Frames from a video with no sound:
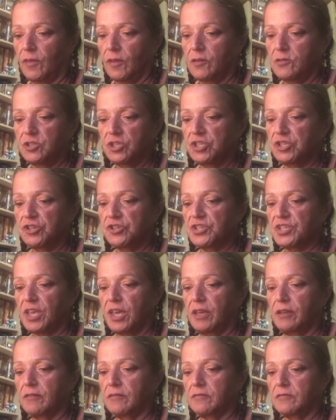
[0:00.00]
just your
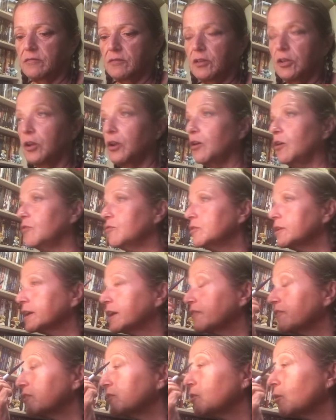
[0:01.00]
skin, you know, like
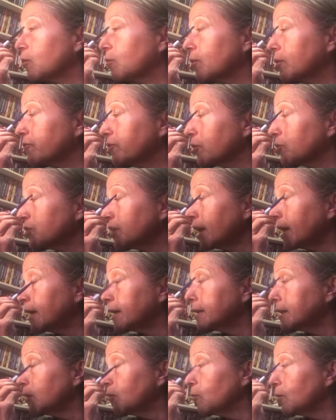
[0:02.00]
if you're
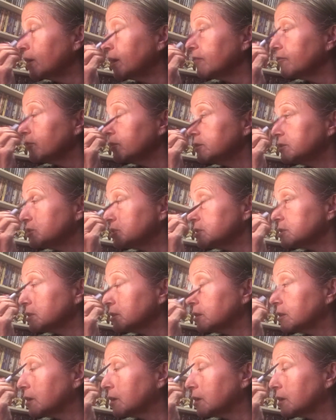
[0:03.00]
tanning or whatever, you just need a little